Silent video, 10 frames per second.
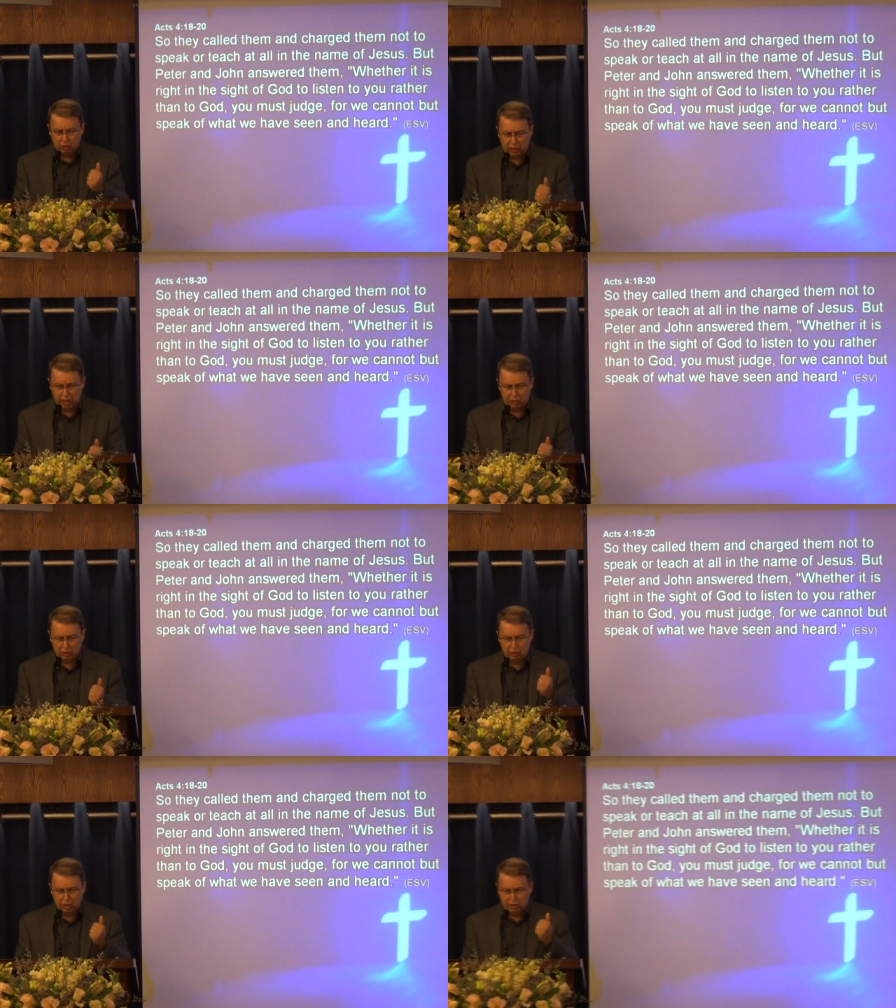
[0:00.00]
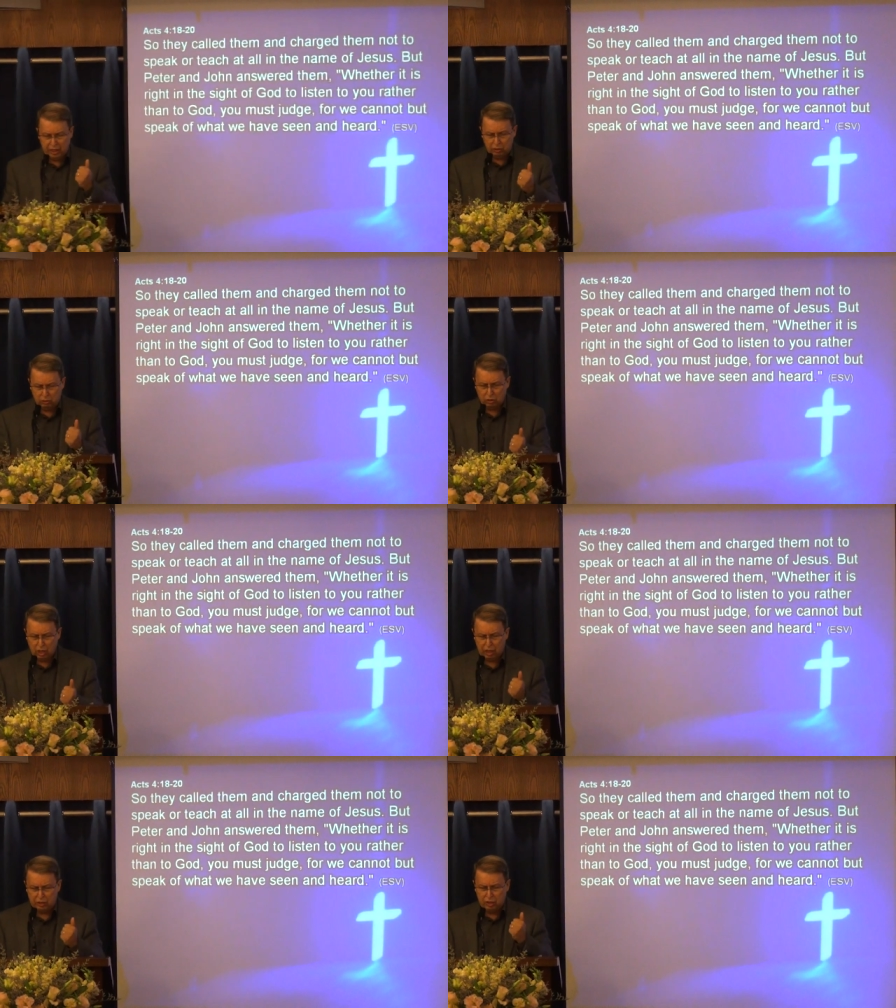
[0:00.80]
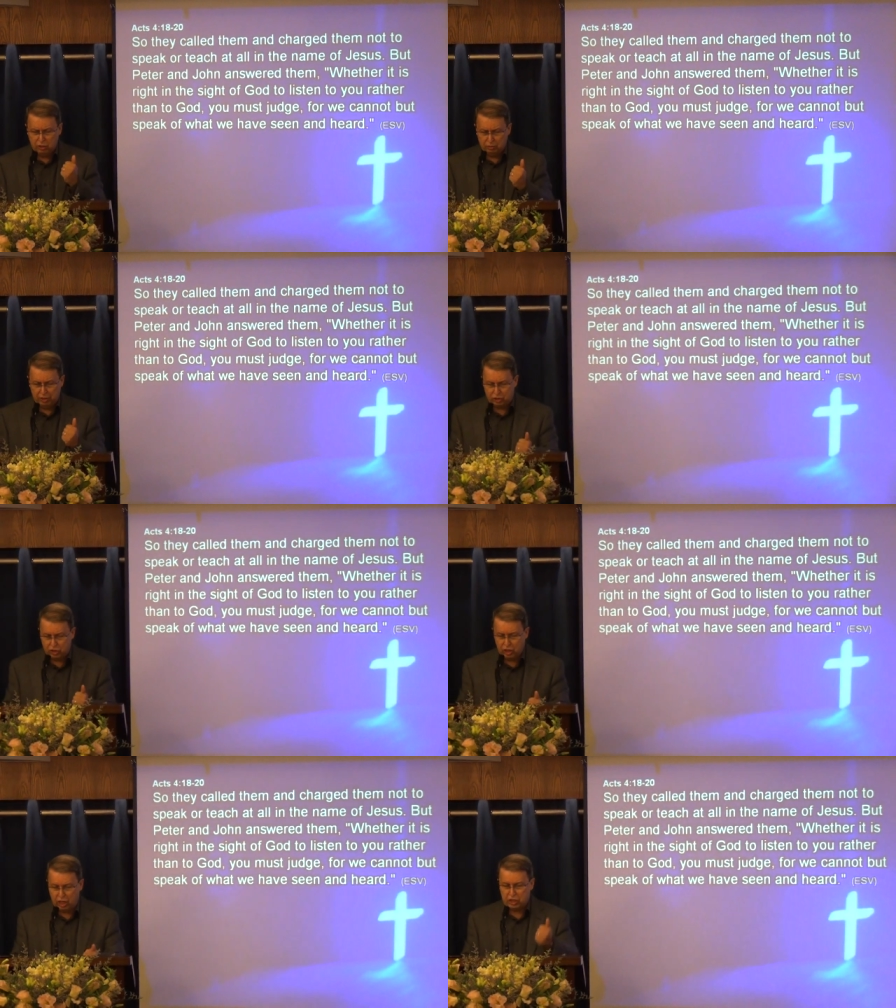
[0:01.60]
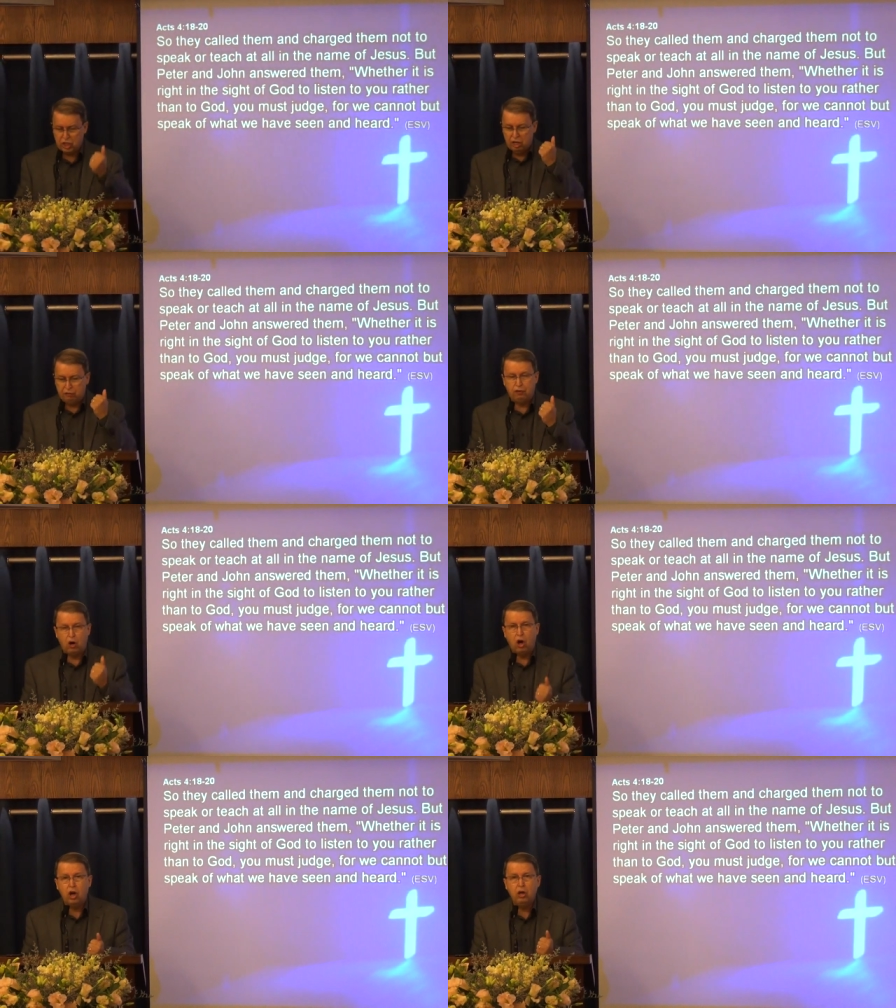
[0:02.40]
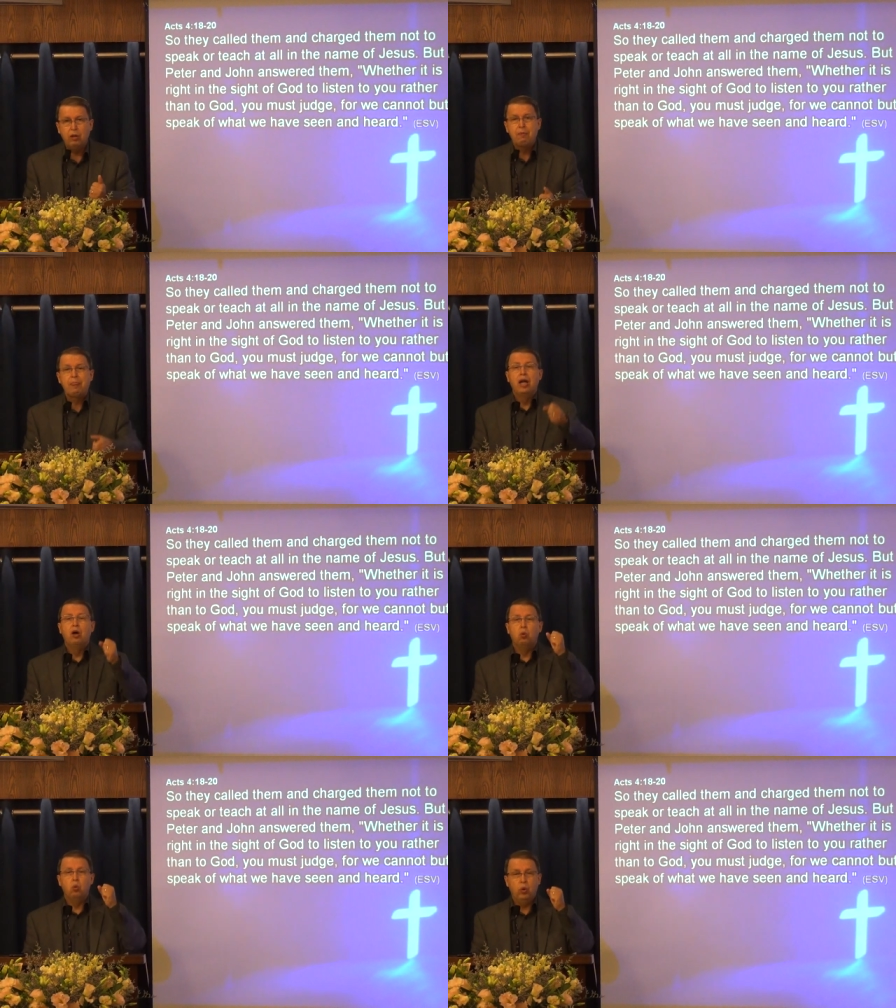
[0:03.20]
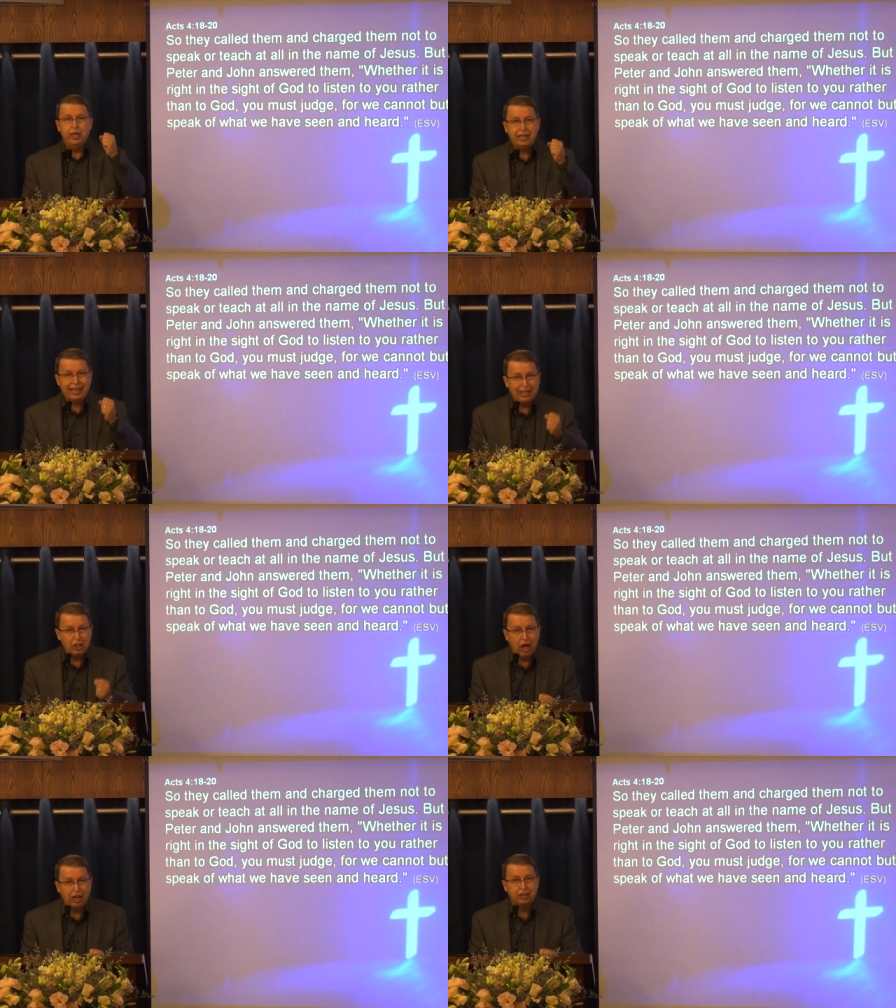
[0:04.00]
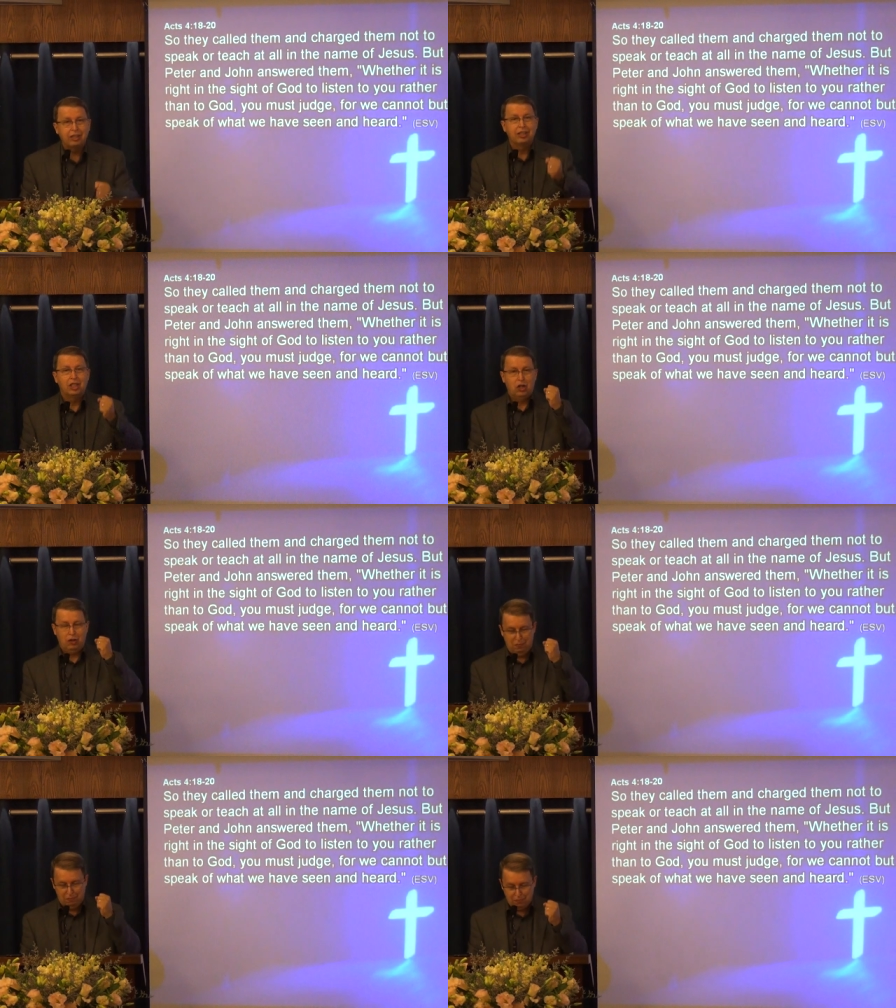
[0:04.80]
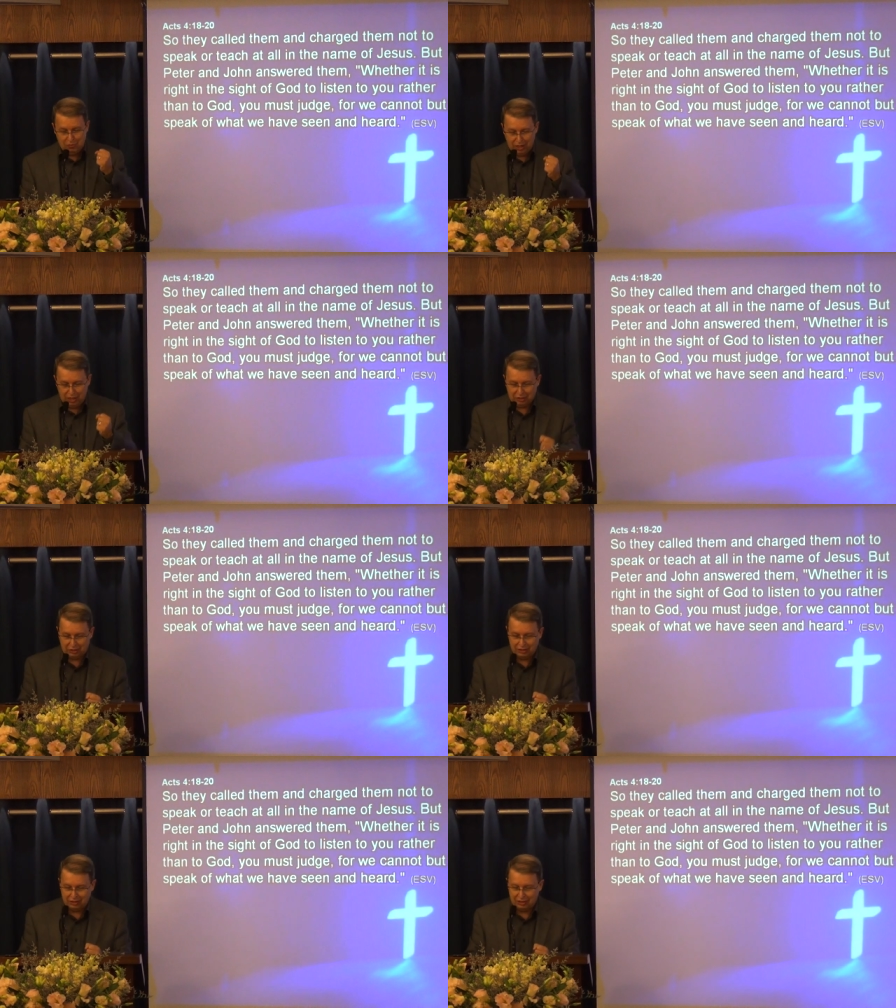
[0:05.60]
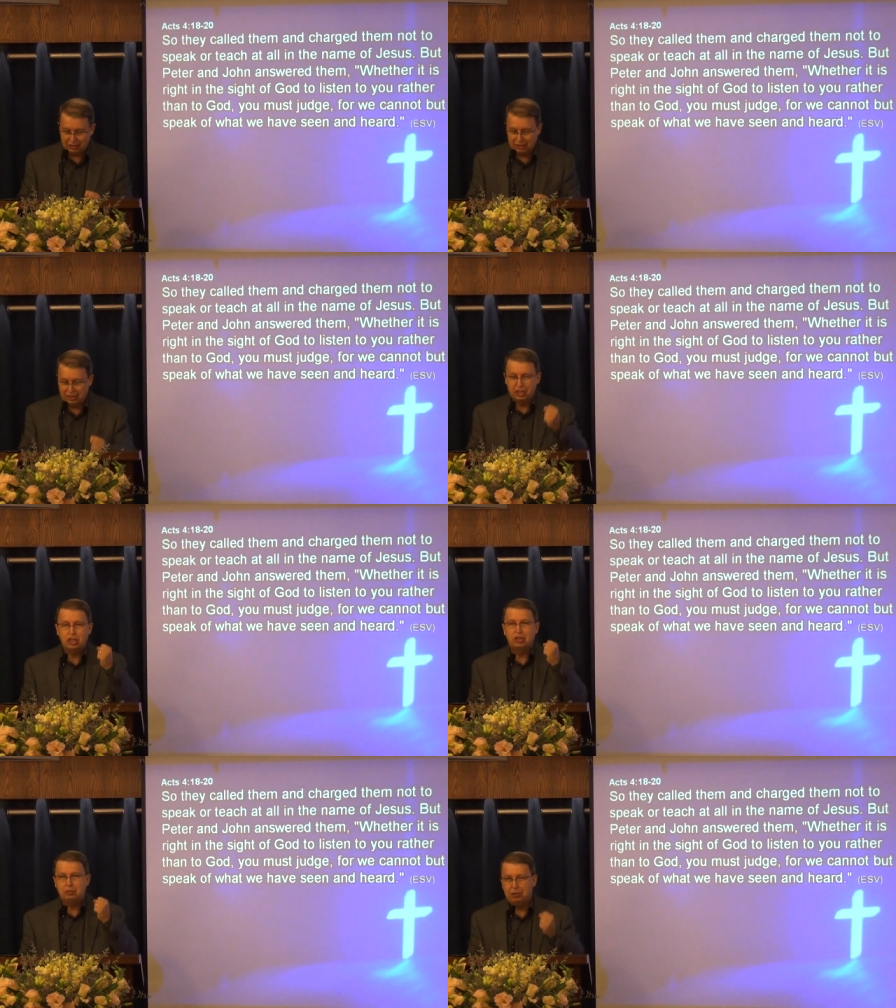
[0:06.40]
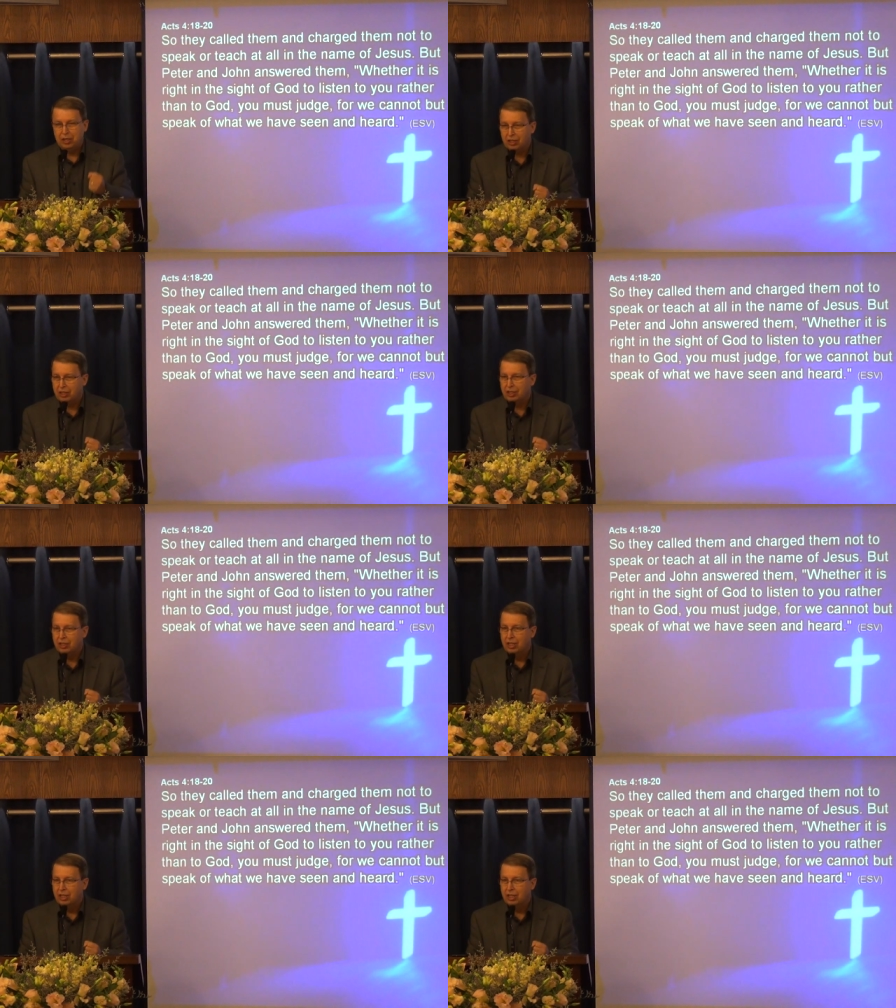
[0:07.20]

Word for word: rather than to God, you must judge. For we cannot but speak.